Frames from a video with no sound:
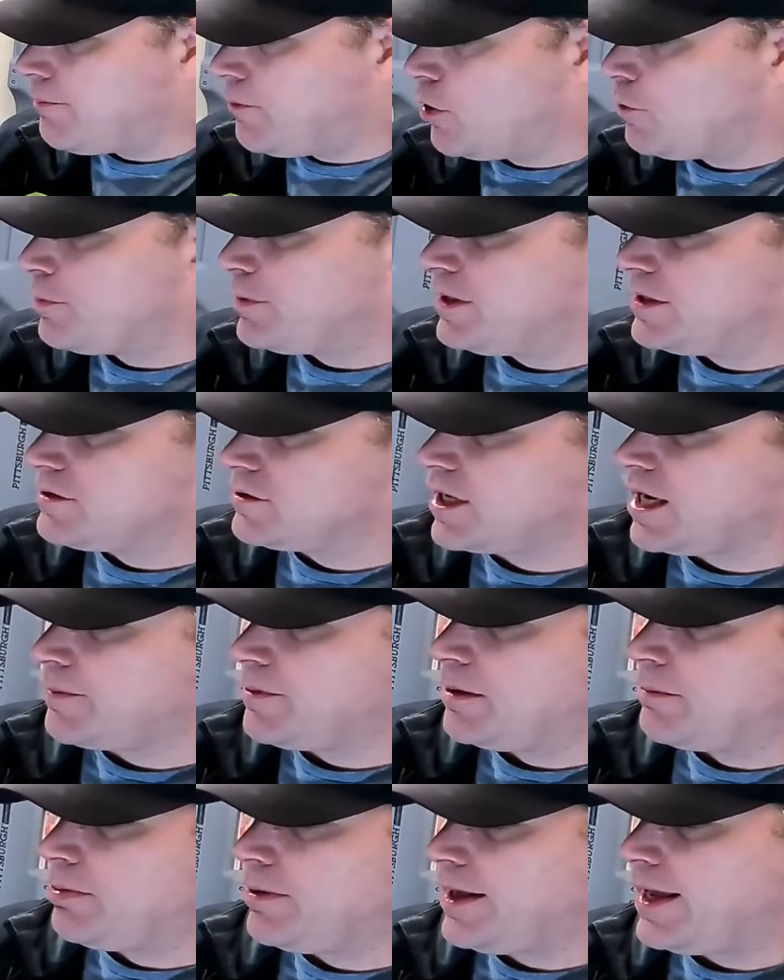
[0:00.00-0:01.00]
I'm hoping this will come
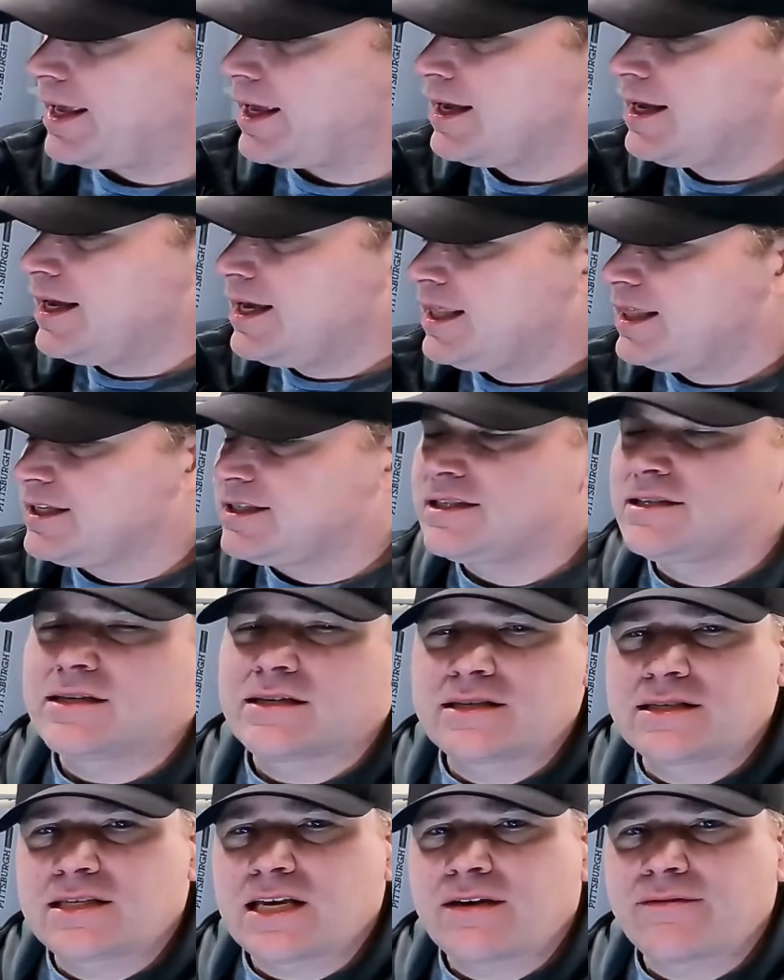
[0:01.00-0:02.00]
into play. This is a
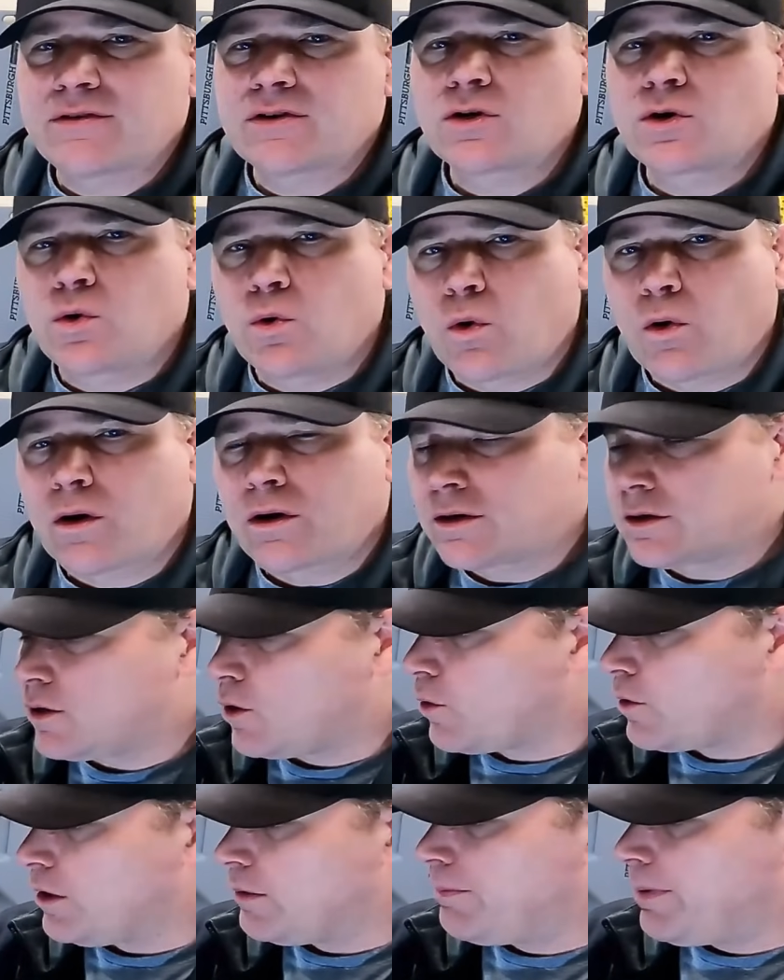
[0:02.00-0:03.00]

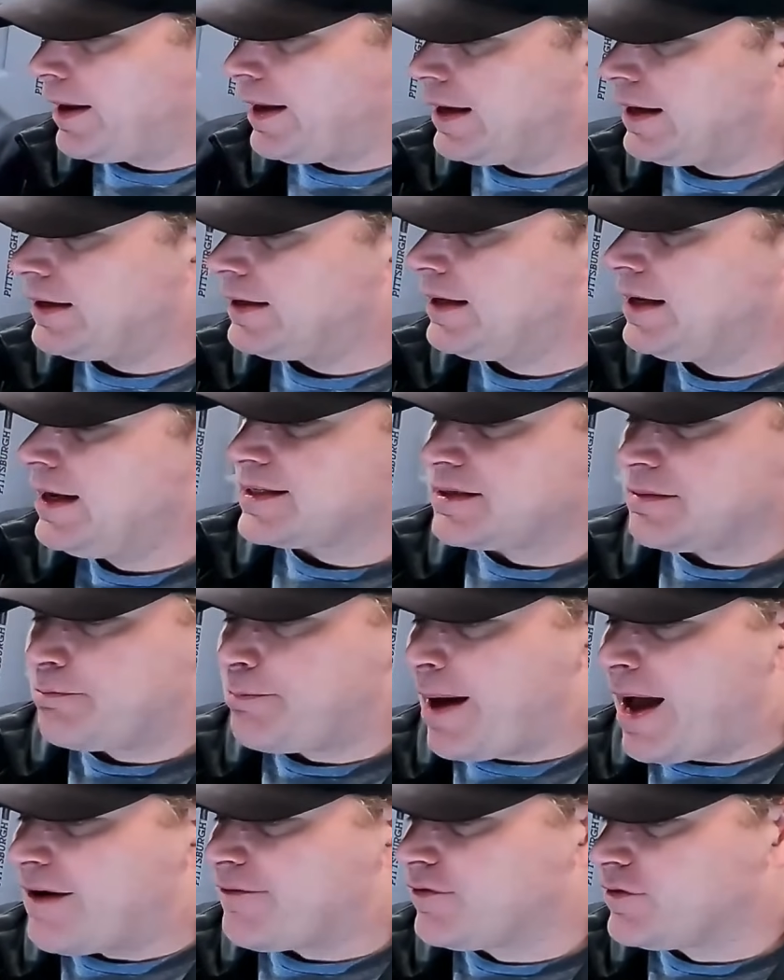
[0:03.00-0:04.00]
7-quart oil pan. It's got some
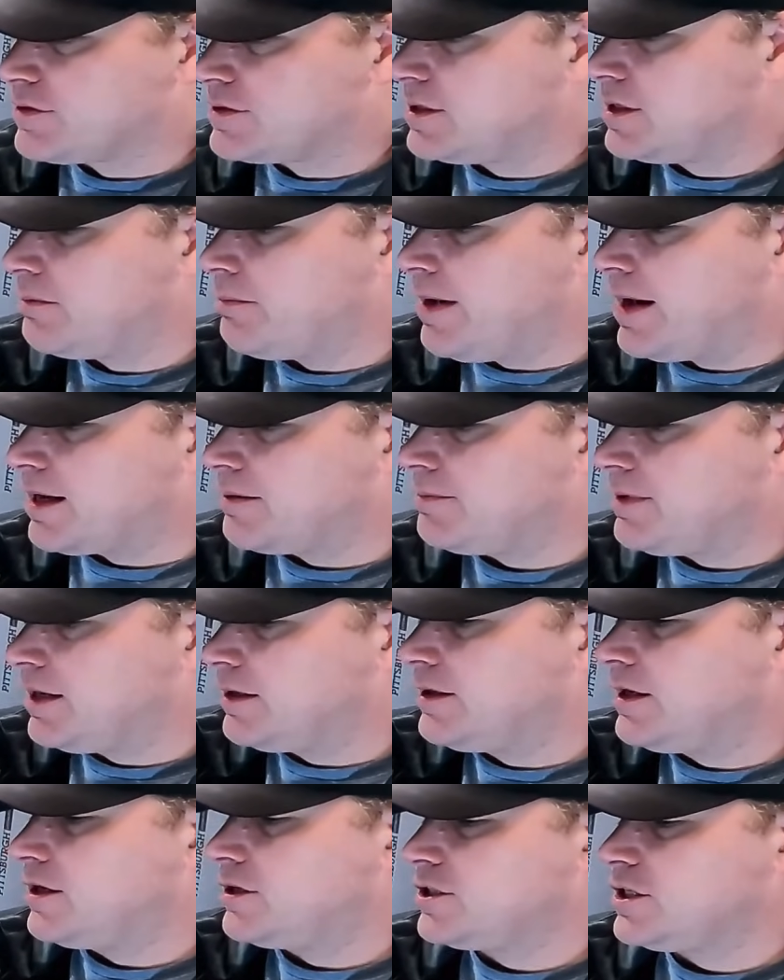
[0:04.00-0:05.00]
baffles in the bottom
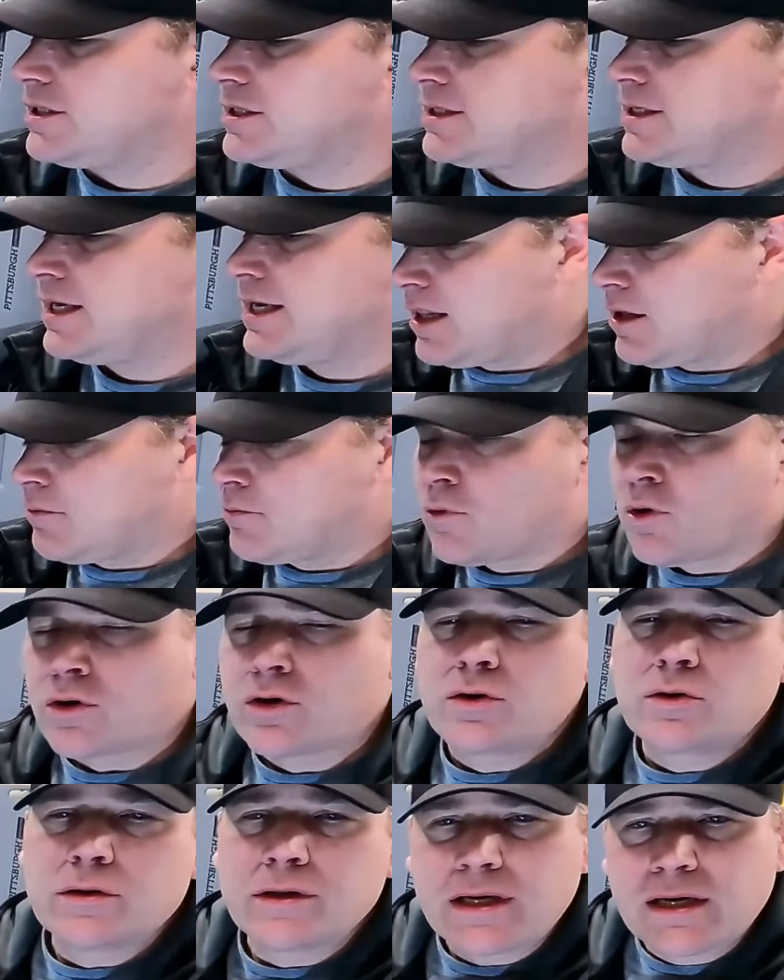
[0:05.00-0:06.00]
down there. Just add a little more
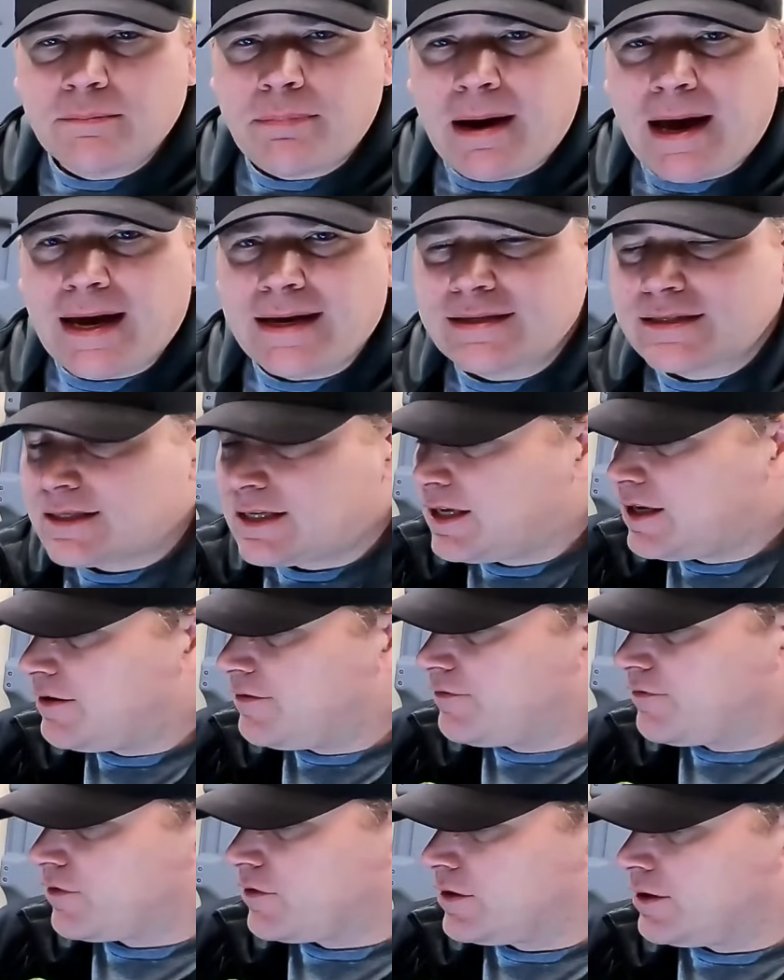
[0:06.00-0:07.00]
cooling capacity
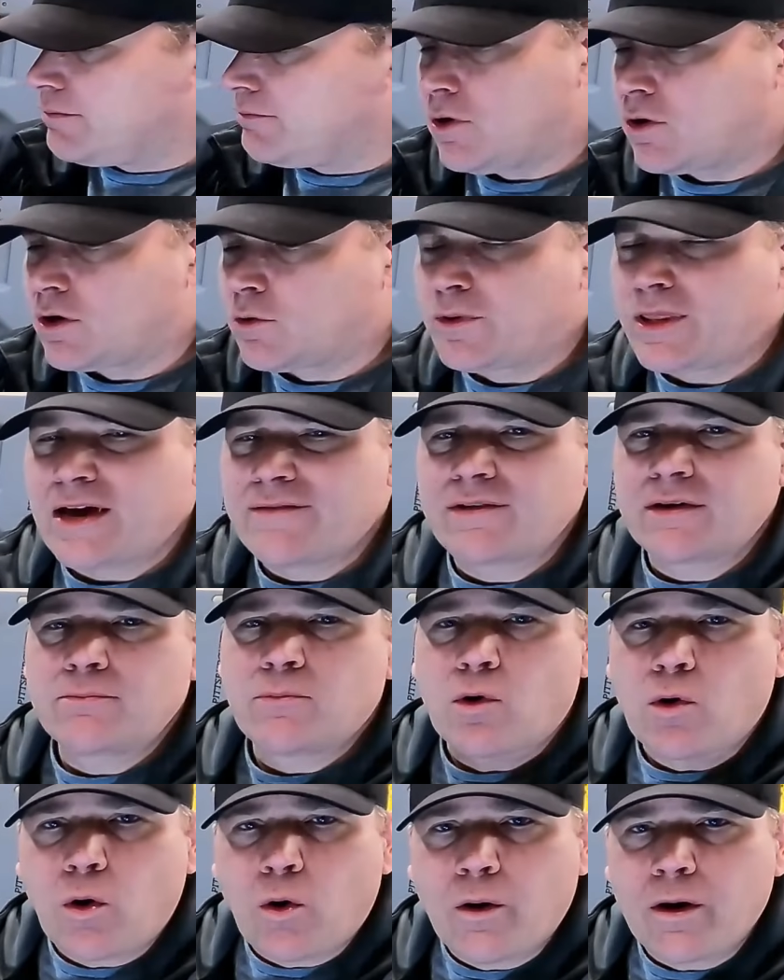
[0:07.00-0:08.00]
for the motor with having
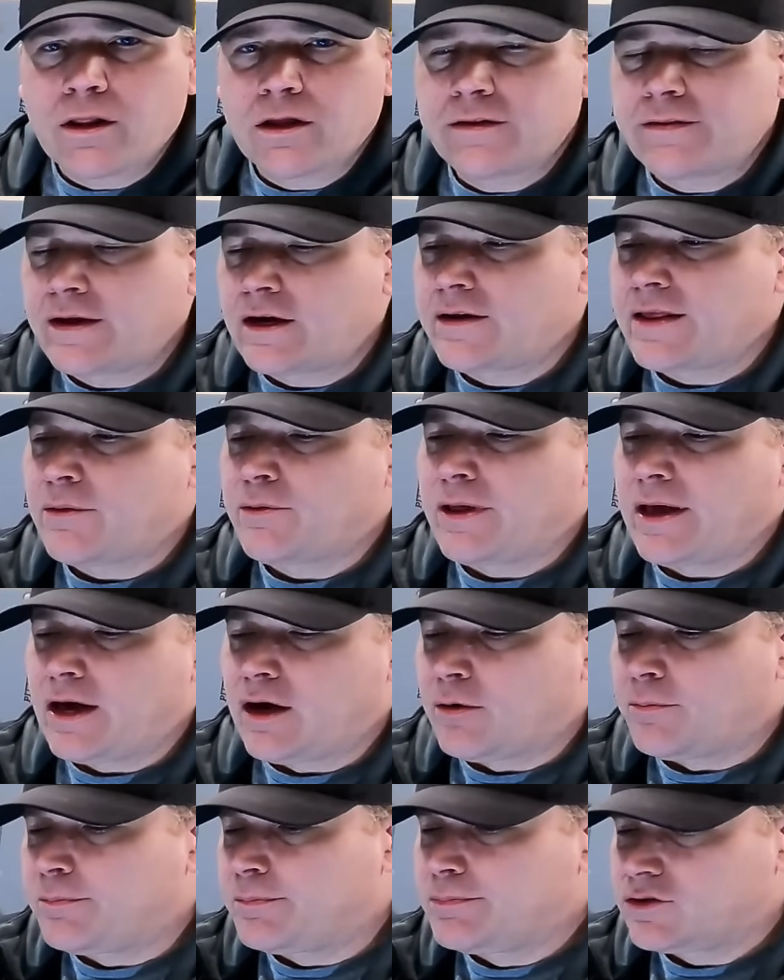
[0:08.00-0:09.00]
more oil in there. That will
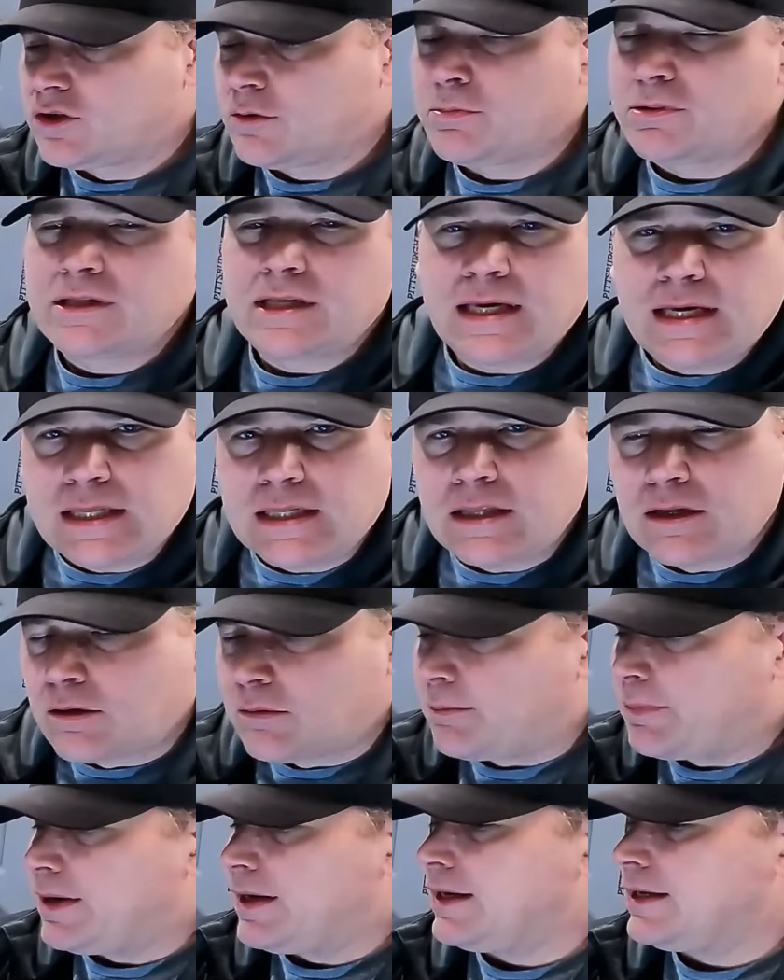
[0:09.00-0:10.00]
help distribute the heat a
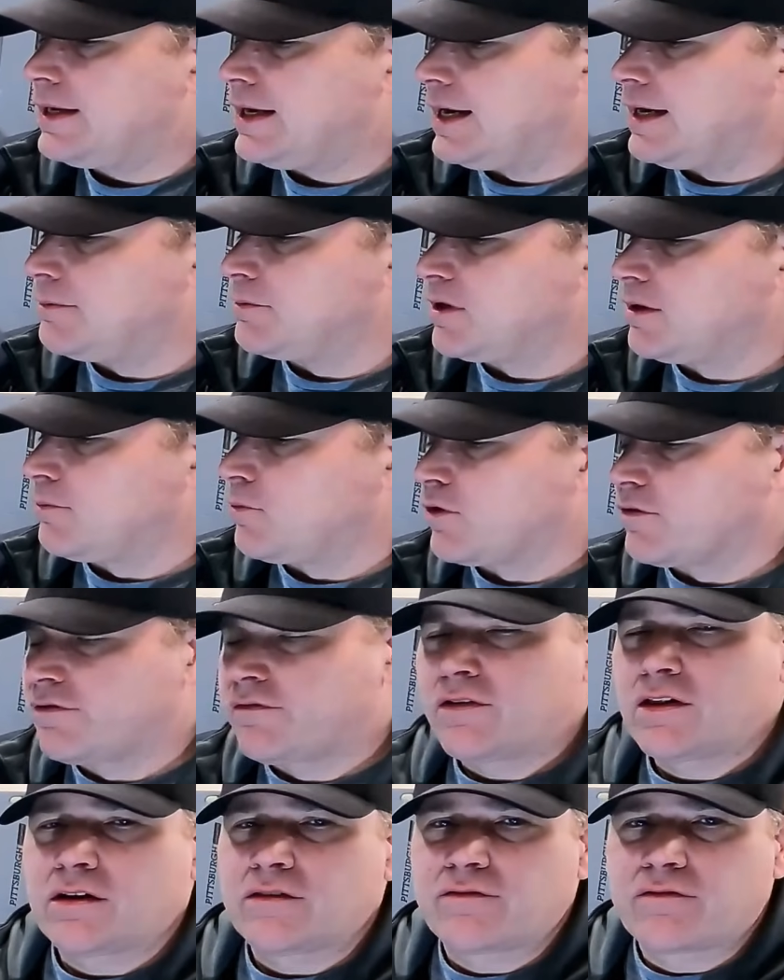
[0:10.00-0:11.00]
little bit, a
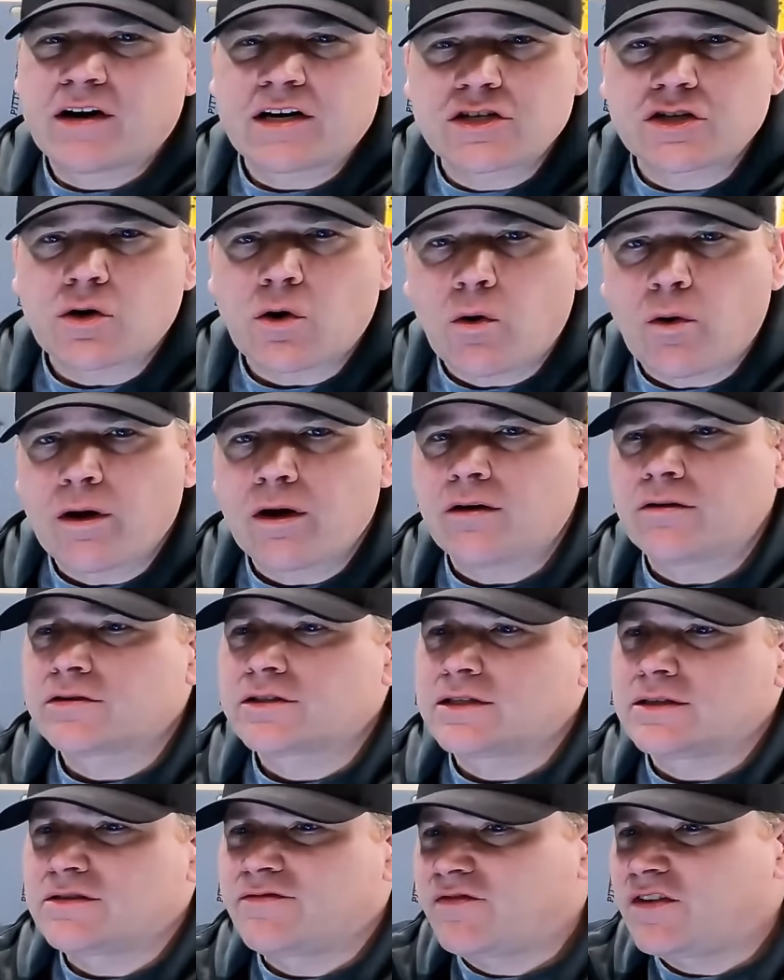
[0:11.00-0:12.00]
little fresher oil
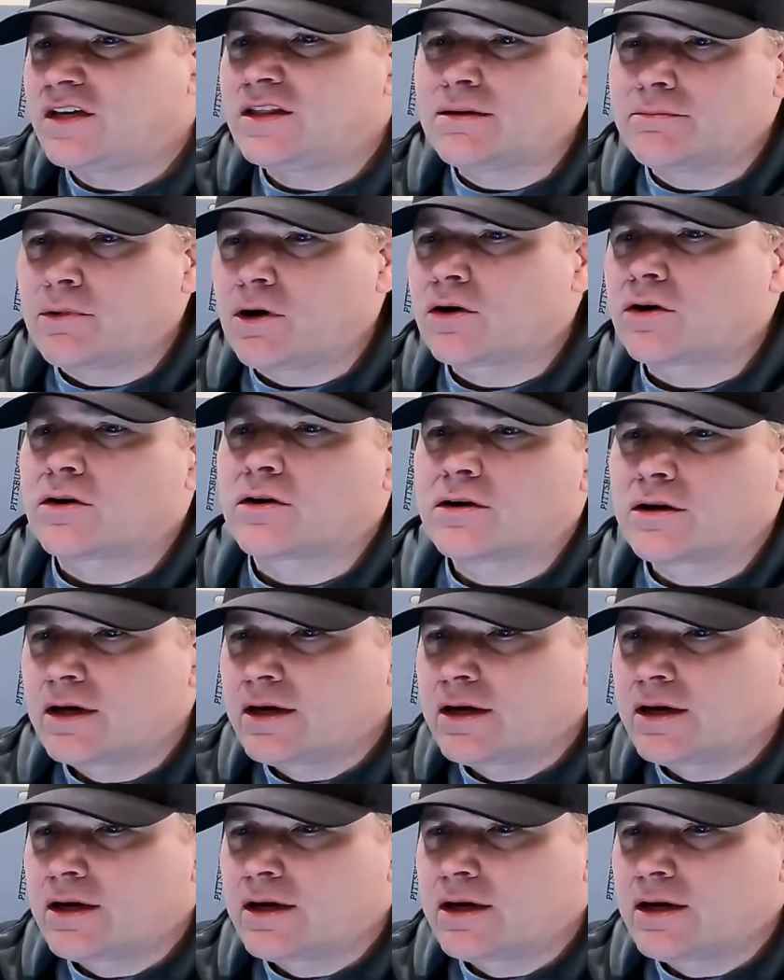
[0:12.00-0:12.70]
to feed the motor.